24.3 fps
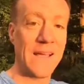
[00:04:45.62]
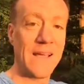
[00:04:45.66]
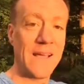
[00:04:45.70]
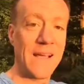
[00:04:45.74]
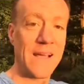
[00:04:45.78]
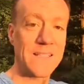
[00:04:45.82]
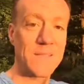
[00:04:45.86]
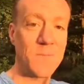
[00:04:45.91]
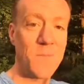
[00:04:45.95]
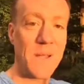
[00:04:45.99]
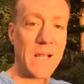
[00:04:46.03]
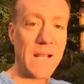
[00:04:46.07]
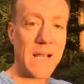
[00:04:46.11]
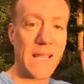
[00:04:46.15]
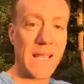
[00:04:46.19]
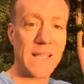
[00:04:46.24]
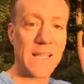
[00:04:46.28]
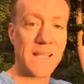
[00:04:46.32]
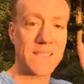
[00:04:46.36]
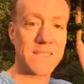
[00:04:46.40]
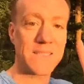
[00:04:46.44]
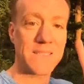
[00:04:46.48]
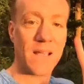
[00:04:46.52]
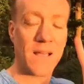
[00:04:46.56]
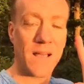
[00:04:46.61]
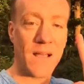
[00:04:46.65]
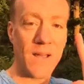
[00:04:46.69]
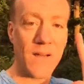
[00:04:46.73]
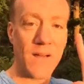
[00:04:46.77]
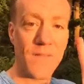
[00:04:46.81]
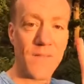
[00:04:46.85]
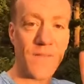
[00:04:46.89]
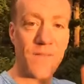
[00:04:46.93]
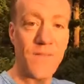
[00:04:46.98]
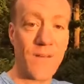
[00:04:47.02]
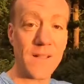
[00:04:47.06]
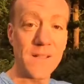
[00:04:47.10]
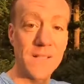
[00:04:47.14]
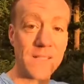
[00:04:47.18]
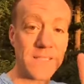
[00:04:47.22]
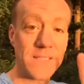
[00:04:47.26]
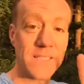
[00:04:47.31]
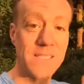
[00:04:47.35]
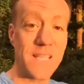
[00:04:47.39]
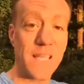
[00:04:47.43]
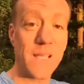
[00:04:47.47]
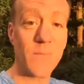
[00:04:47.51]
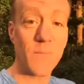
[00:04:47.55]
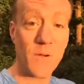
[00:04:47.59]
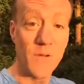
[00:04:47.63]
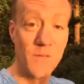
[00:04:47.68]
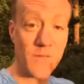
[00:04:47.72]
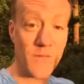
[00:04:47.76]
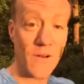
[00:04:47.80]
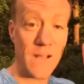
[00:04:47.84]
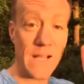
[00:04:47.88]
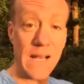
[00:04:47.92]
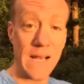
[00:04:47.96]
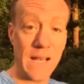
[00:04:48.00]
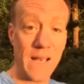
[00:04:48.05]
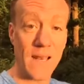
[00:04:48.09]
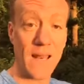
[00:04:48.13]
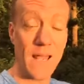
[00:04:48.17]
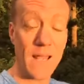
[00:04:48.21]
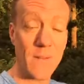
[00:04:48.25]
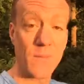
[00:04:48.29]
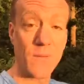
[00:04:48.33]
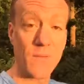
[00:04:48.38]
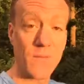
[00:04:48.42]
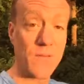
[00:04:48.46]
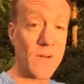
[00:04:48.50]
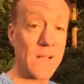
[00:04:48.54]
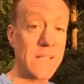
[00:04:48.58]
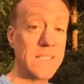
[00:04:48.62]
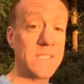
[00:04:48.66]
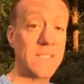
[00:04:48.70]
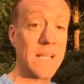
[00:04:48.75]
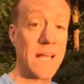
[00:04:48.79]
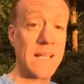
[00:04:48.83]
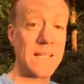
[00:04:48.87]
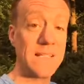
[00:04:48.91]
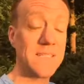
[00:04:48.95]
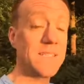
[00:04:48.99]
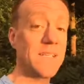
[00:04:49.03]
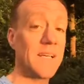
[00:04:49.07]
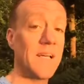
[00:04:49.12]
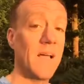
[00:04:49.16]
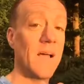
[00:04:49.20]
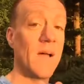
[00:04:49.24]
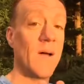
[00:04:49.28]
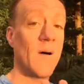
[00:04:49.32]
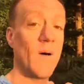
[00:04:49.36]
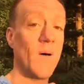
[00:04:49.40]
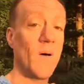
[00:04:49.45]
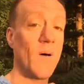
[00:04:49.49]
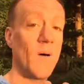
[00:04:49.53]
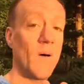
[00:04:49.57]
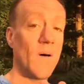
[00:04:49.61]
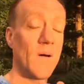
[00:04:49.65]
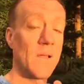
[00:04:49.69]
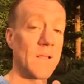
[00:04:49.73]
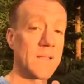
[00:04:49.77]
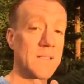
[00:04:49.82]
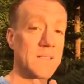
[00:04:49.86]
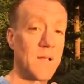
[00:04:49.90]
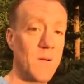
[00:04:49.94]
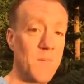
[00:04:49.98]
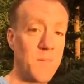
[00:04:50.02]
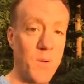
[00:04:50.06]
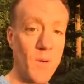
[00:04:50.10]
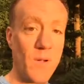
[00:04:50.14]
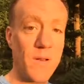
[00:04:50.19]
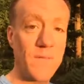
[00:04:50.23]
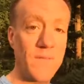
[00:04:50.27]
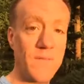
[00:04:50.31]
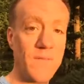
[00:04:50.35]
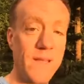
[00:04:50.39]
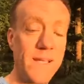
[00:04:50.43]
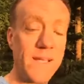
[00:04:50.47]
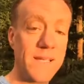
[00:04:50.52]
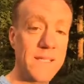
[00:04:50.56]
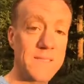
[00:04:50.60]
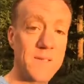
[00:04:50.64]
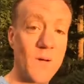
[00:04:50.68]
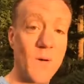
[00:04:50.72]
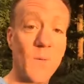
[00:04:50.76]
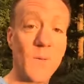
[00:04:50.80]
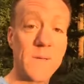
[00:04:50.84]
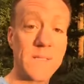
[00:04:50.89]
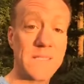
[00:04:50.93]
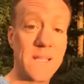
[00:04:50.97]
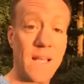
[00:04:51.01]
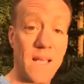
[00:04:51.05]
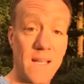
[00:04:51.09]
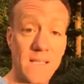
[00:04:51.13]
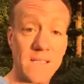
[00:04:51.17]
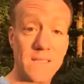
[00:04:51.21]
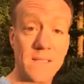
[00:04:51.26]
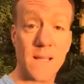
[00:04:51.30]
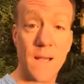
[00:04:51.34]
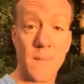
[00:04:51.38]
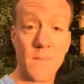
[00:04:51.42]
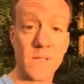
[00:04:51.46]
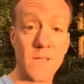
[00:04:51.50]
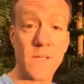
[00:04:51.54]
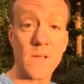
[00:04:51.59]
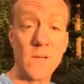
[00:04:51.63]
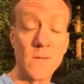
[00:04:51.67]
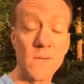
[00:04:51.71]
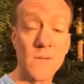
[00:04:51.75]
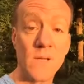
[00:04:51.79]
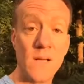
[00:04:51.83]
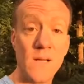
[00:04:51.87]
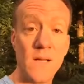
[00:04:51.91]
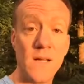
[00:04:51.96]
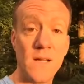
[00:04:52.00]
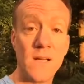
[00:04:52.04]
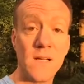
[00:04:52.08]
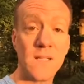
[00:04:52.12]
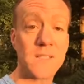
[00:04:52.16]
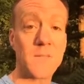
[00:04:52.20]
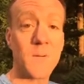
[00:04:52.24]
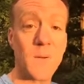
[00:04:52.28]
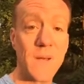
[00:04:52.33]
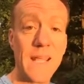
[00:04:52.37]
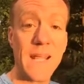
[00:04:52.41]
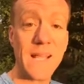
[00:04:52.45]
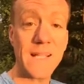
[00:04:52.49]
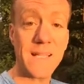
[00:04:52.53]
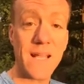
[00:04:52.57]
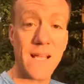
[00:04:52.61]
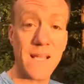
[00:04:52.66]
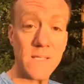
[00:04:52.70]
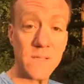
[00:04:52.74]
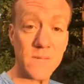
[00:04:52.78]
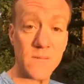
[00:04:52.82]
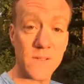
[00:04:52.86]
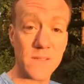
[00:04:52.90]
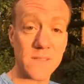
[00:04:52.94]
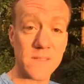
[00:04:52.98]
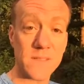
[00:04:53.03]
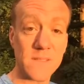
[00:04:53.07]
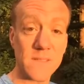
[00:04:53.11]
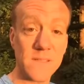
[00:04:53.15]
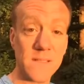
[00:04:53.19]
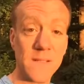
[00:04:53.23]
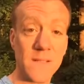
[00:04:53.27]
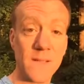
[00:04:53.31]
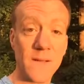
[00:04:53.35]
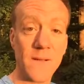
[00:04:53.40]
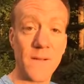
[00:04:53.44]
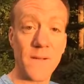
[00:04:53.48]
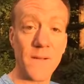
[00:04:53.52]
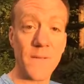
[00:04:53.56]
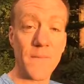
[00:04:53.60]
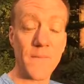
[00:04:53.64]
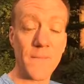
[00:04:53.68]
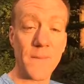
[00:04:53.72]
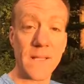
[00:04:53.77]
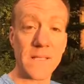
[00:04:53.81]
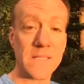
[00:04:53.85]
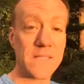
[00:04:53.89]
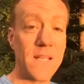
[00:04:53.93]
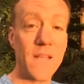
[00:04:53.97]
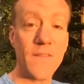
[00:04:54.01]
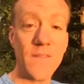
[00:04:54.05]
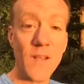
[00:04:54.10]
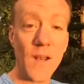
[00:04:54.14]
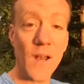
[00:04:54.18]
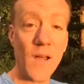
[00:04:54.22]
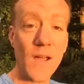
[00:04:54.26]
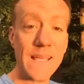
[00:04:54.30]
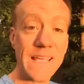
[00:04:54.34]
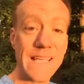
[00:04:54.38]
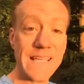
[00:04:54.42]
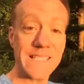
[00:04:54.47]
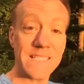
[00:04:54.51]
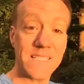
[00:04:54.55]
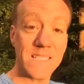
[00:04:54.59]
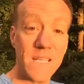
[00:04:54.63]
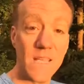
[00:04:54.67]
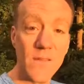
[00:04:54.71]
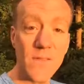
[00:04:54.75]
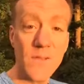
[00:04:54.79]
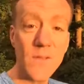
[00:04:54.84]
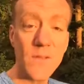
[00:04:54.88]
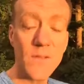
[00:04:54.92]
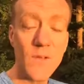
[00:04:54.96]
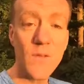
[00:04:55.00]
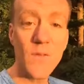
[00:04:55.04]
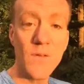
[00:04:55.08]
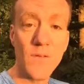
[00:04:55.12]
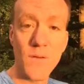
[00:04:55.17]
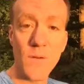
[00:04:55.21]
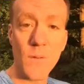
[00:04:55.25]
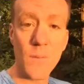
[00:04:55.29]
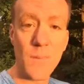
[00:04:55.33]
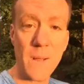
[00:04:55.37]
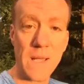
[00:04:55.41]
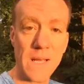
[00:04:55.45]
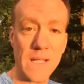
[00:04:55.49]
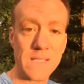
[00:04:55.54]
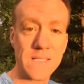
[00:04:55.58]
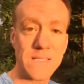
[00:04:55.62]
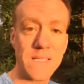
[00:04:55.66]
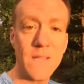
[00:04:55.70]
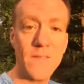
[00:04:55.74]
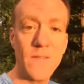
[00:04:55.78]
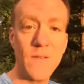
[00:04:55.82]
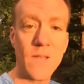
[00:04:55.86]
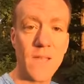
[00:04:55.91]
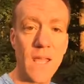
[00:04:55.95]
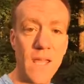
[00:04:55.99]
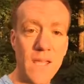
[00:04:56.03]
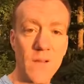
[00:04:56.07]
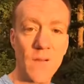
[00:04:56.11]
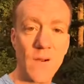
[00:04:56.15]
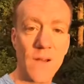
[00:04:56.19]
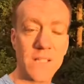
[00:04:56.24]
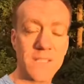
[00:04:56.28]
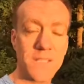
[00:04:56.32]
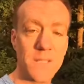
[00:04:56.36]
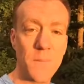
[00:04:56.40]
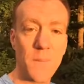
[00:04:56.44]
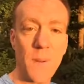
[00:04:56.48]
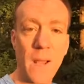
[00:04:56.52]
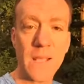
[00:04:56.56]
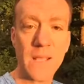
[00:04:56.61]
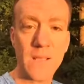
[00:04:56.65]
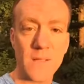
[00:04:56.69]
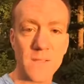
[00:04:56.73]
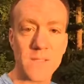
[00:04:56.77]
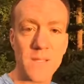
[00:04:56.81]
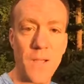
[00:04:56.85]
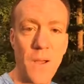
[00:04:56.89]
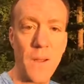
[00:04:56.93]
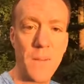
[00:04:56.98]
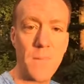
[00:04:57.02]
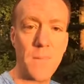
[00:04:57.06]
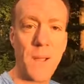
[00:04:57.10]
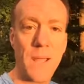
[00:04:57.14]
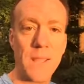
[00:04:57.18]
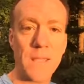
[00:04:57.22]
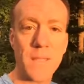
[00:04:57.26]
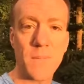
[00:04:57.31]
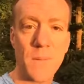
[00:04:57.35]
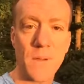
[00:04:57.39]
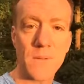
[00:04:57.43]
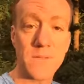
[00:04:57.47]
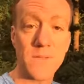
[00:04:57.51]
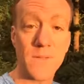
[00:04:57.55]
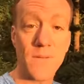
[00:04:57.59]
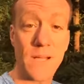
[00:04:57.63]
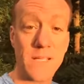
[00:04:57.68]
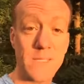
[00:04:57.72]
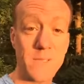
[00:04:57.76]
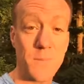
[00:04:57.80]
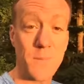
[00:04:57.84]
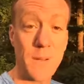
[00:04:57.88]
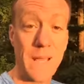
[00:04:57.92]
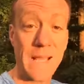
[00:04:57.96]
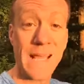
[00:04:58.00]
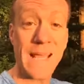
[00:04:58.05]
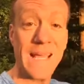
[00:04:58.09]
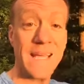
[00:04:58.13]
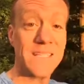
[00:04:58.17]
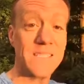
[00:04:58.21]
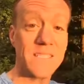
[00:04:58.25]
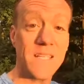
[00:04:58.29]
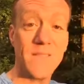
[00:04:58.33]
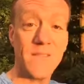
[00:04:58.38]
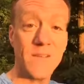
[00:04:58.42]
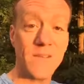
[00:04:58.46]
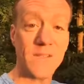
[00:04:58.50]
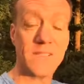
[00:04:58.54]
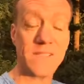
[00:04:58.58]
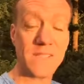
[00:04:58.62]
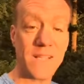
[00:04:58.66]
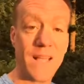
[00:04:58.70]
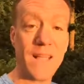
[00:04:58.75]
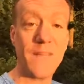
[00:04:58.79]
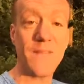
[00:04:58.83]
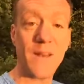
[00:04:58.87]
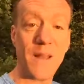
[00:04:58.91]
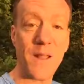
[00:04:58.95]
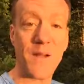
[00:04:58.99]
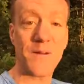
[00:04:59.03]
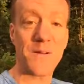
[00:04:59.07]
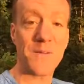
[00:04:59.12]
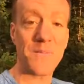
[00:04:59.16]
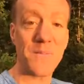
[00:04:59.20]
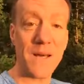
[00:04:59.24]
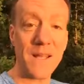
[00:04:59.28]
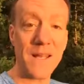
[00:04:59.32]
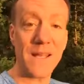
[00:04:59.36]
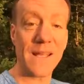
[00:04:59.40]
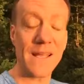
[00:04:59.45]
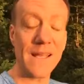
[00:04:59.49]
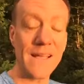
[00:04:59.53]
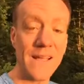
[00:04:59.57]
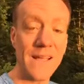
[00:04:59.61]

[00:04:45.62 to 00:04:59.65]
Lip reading: To be clear, this is a fun, stigma-free, label-free challenge. There's no pointing fingers. All we're saying is come and do 28 days of us. See if you like it. See if you do feel better. See if you get your energy back, your time back, your motivation back. See if you save a load of money.